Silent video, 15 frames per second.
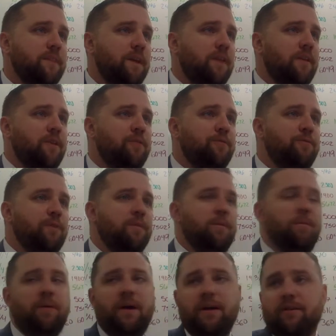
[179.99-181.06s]
And then you
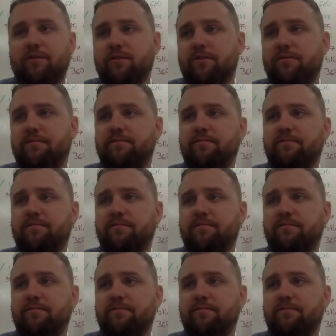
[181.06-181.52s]
flip the page.